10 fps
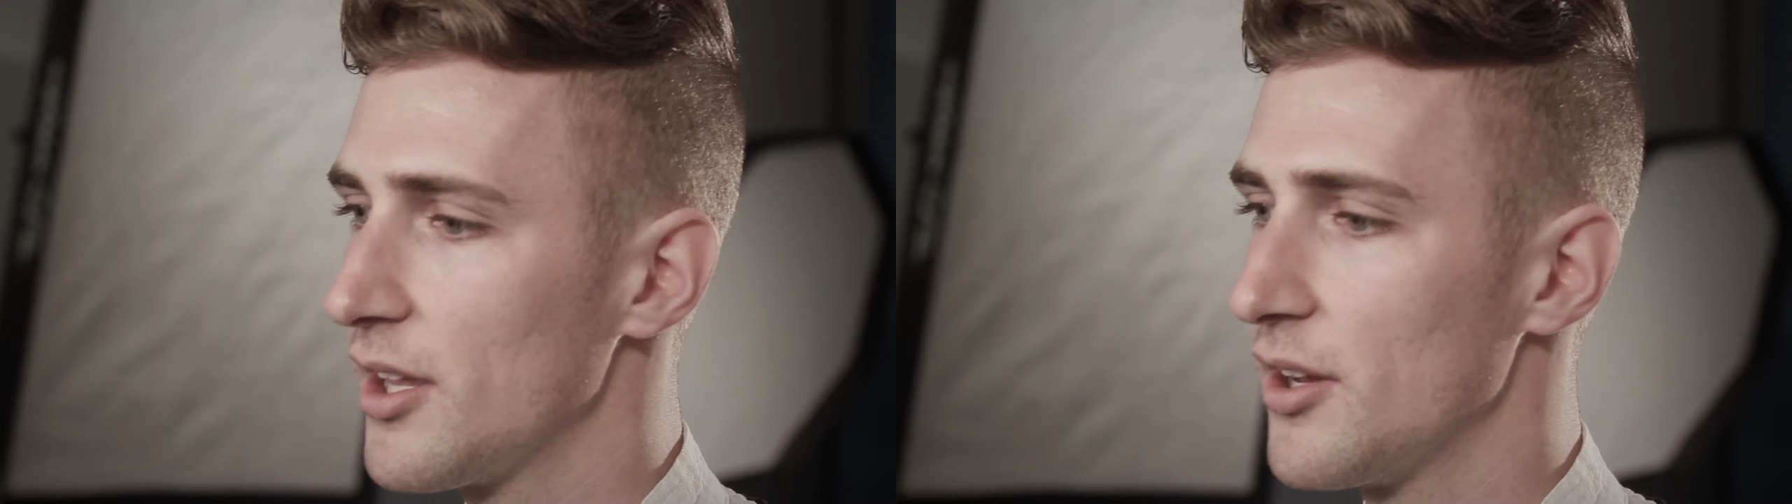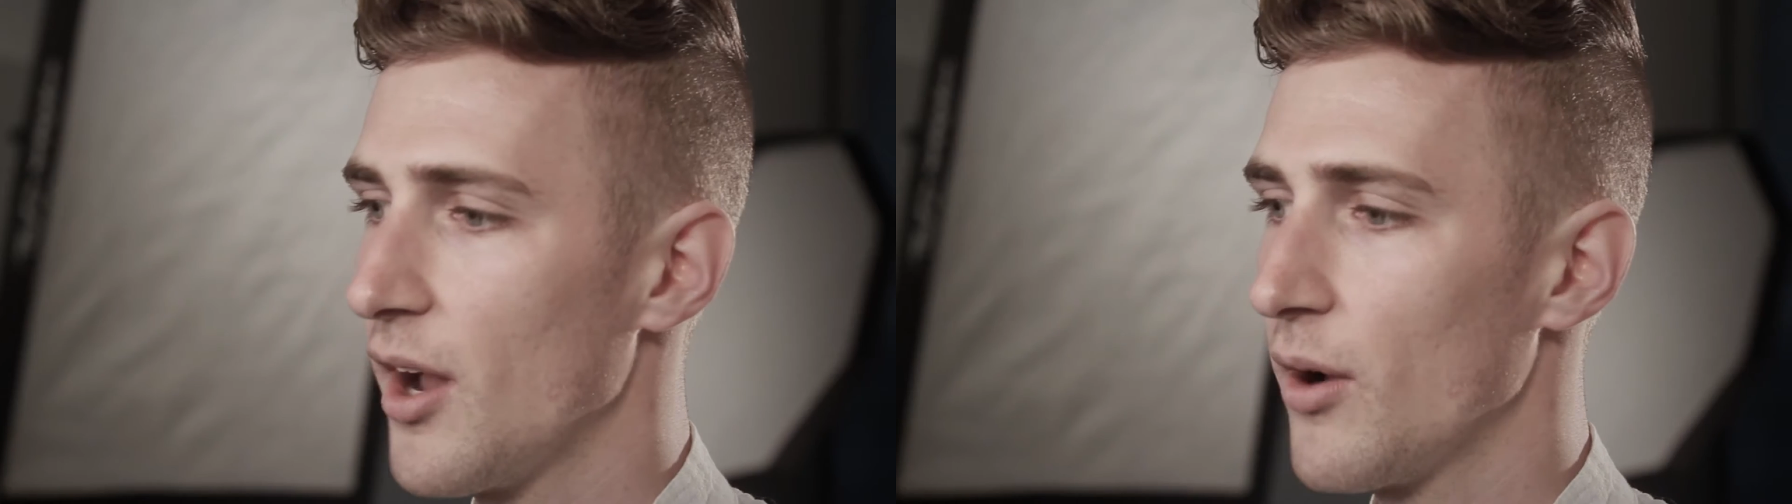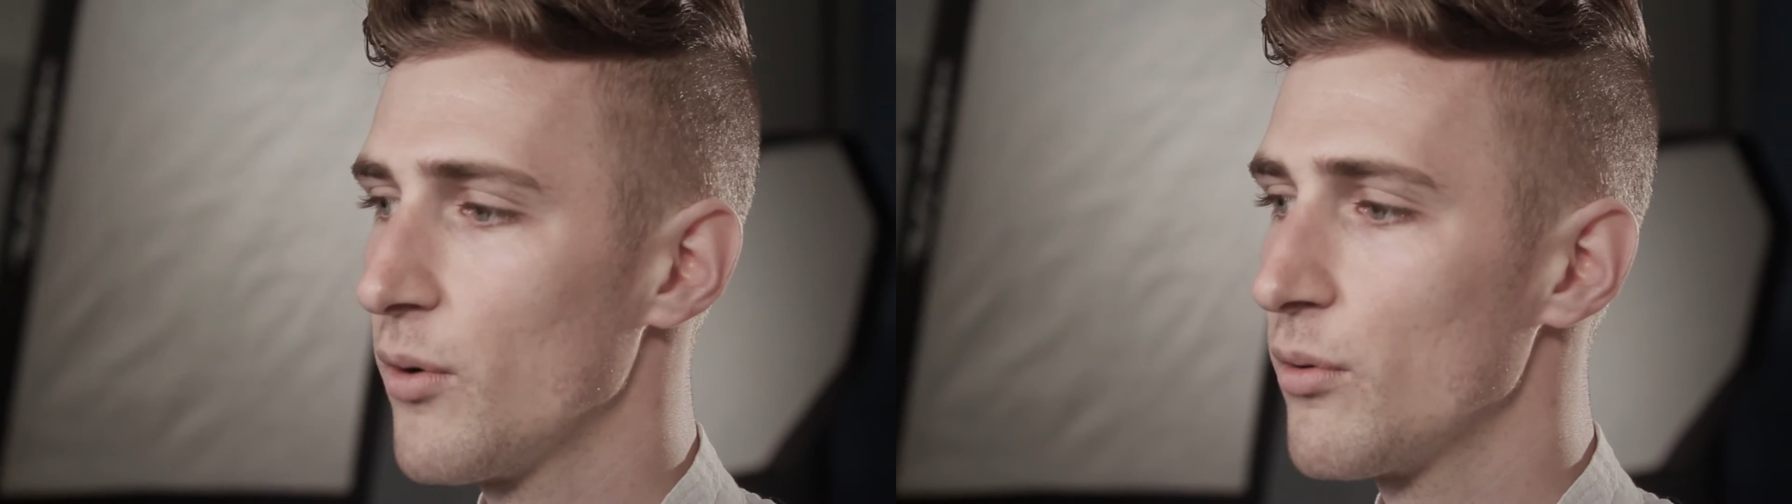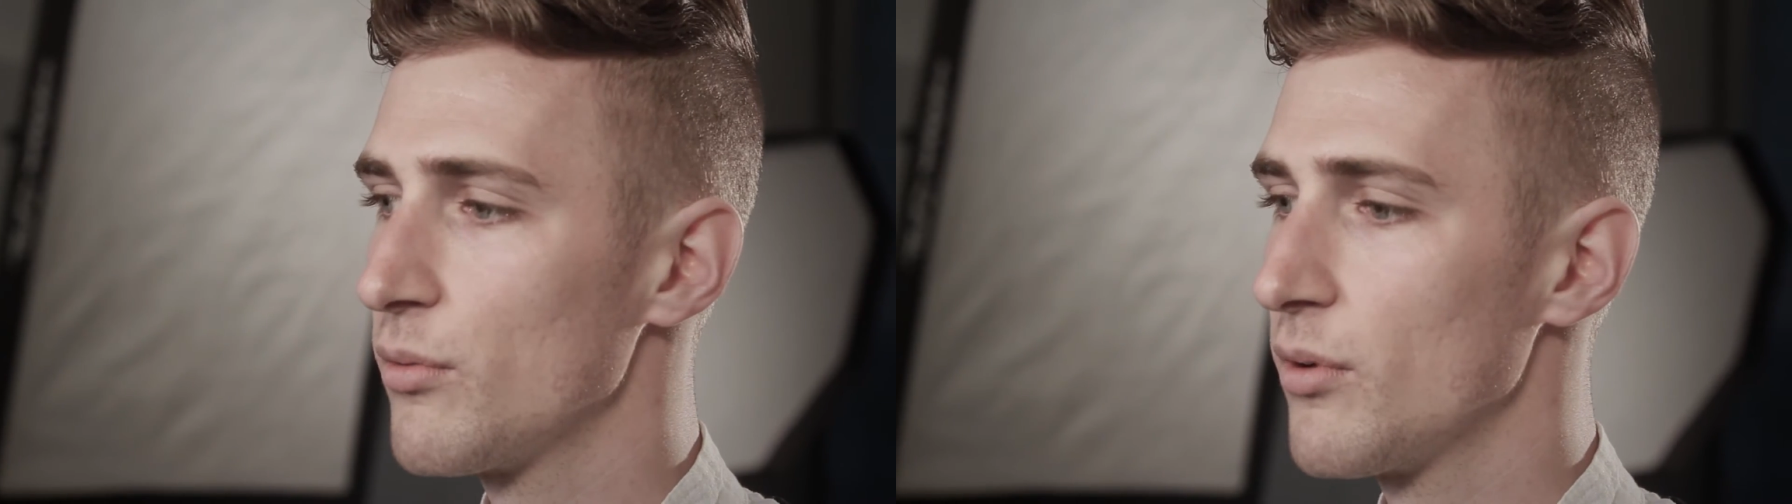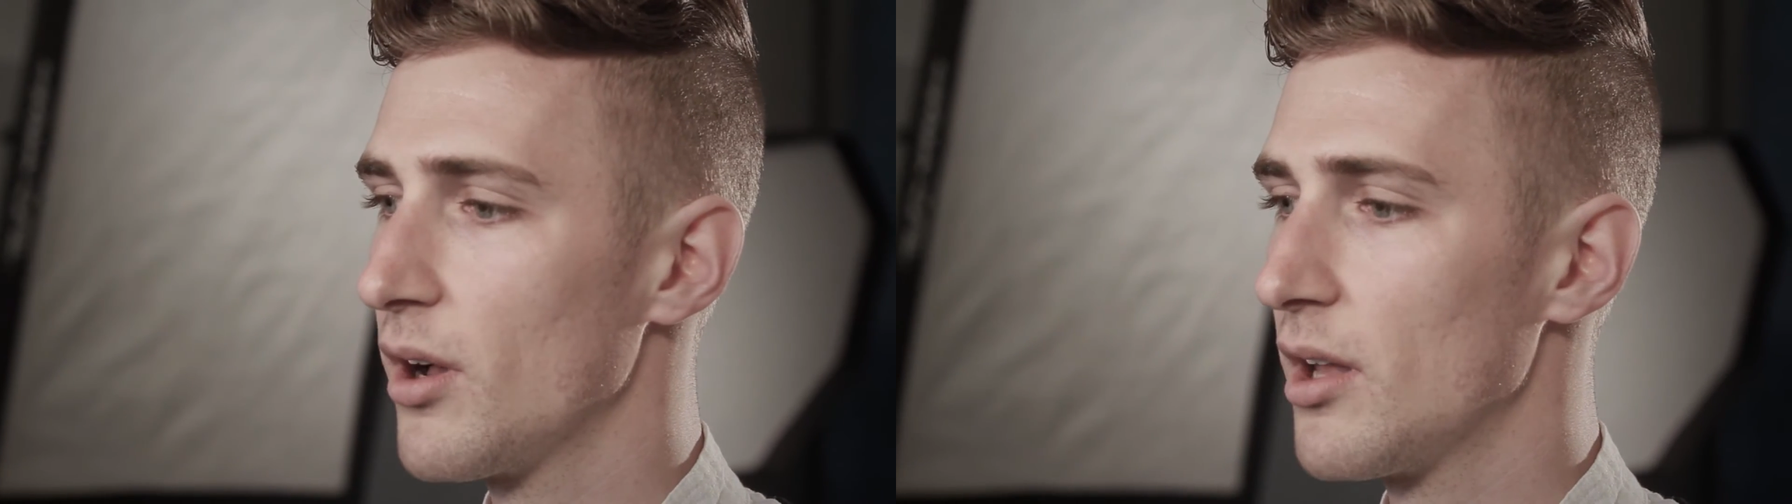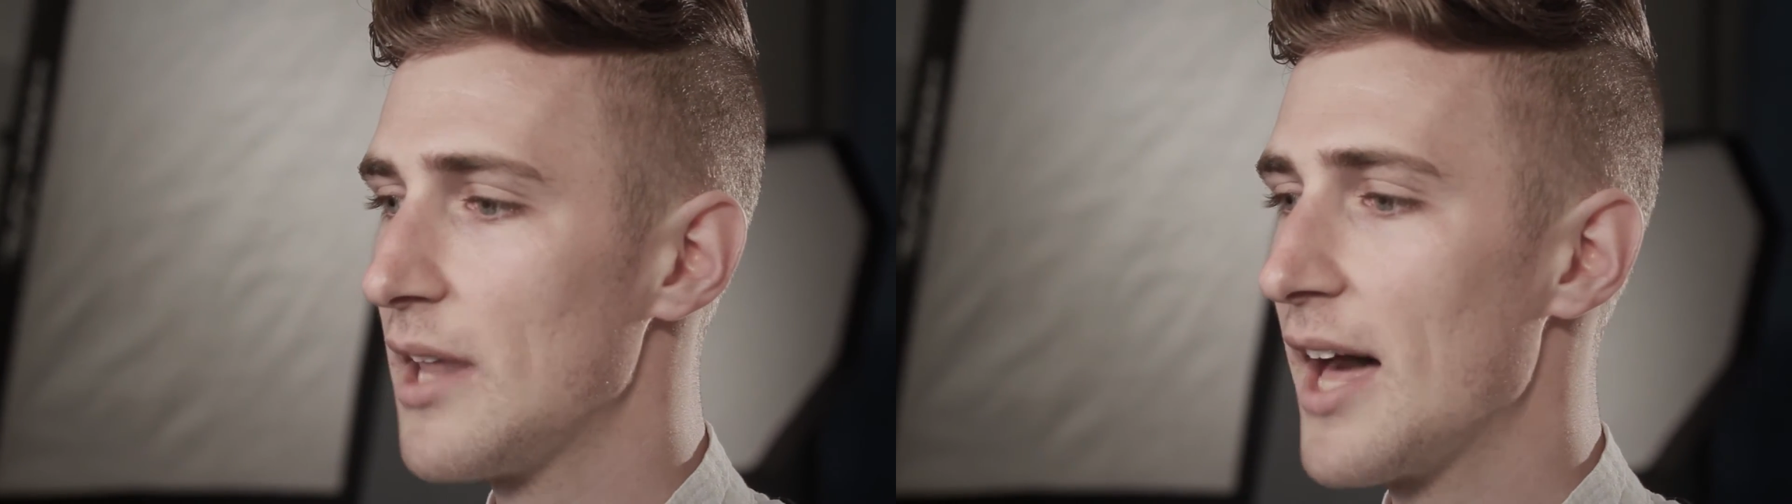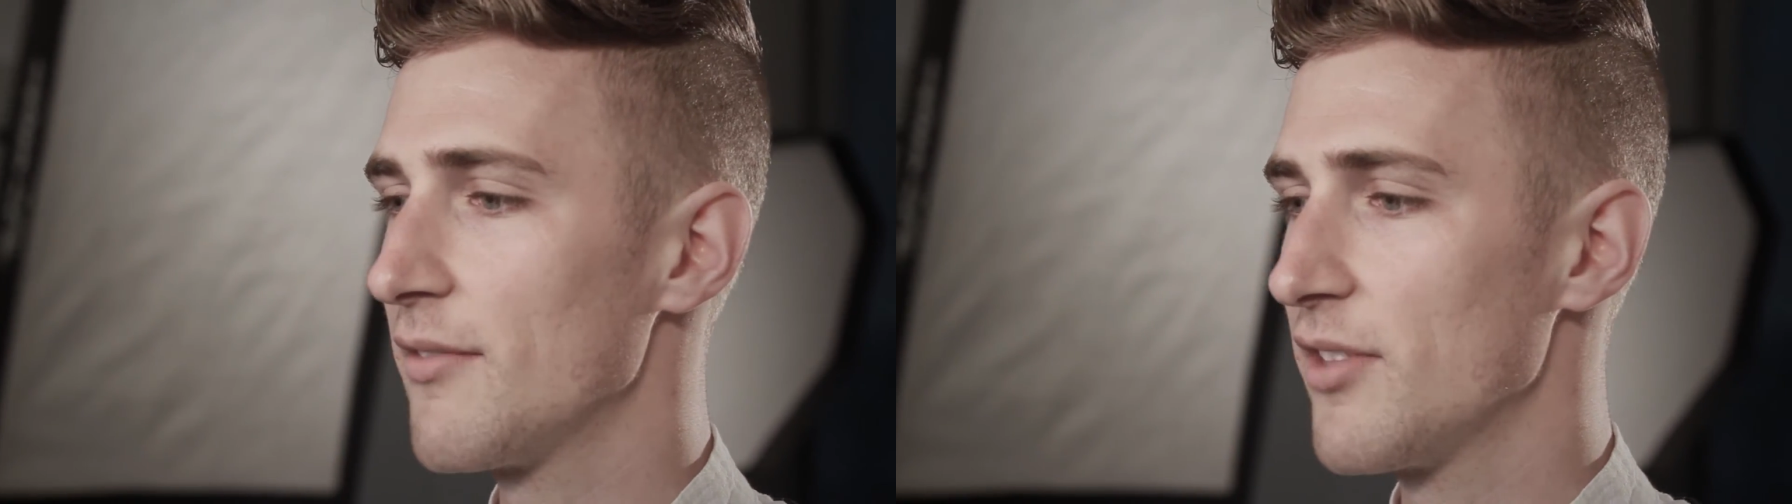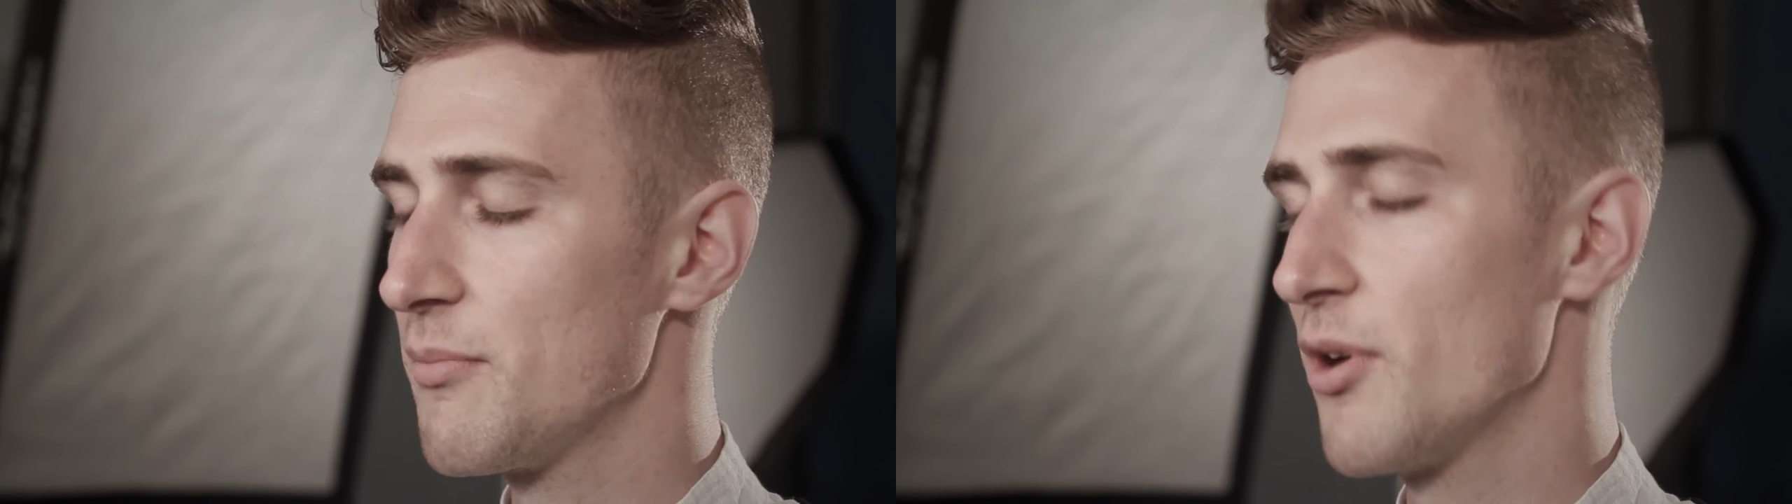lot
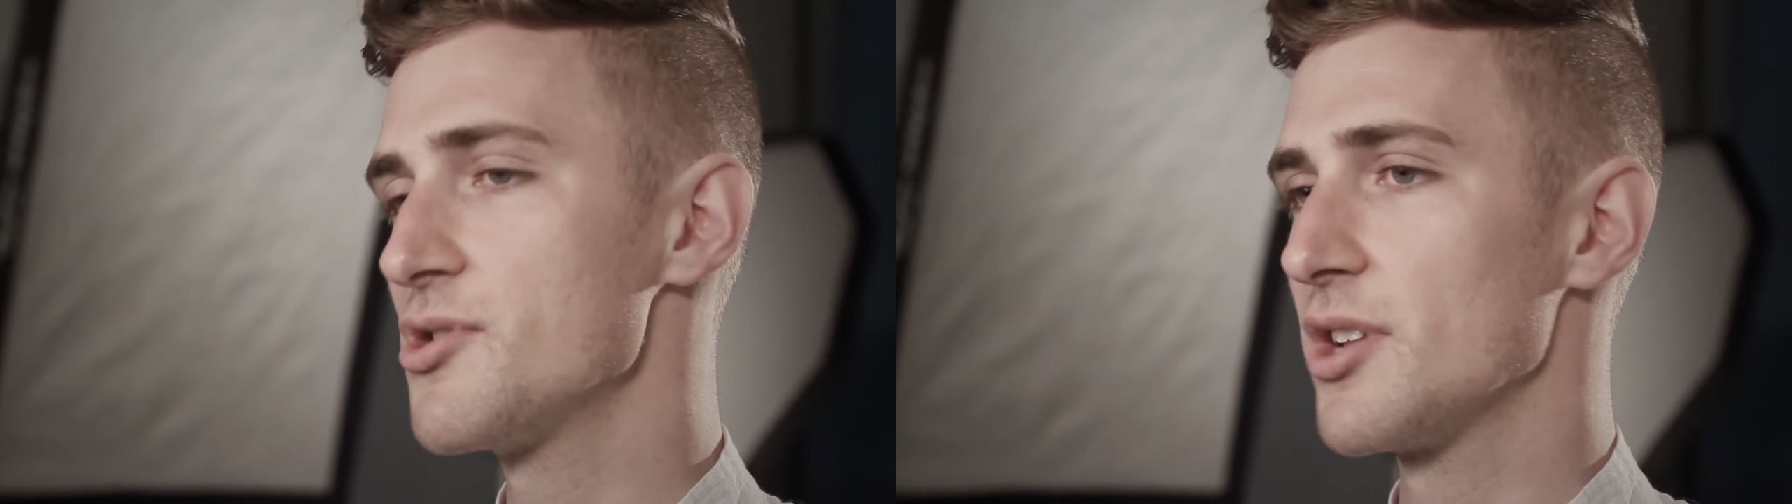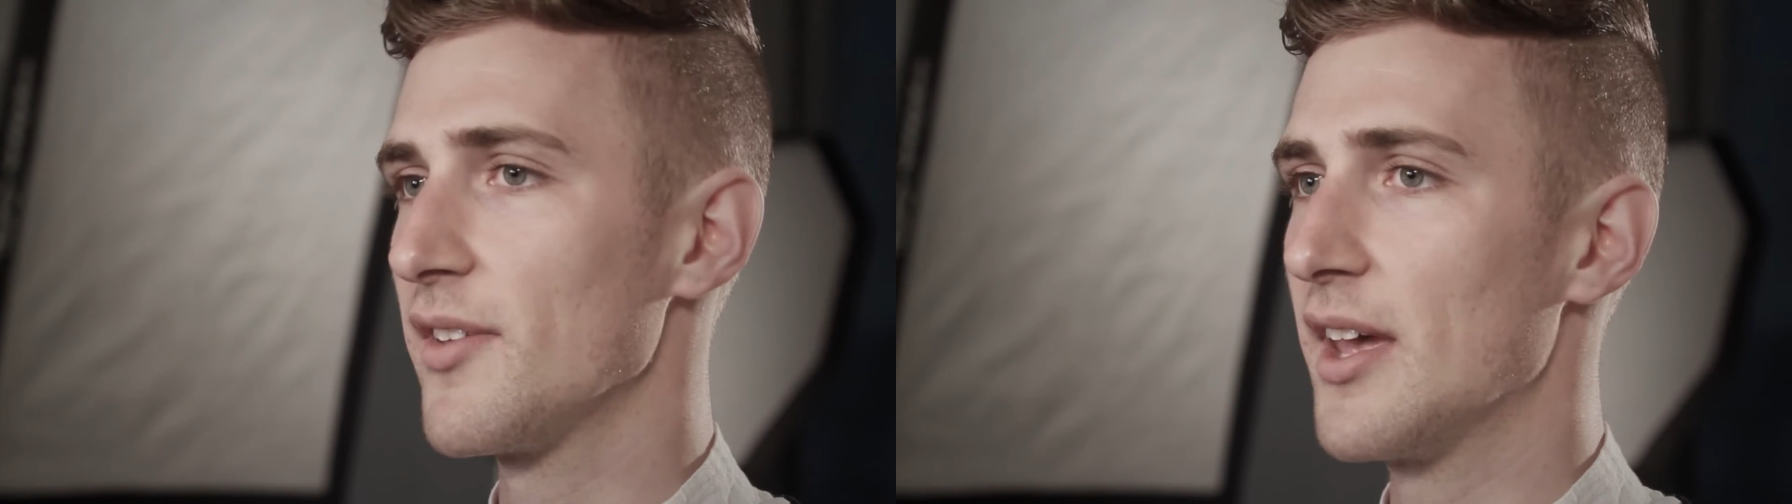of the emotions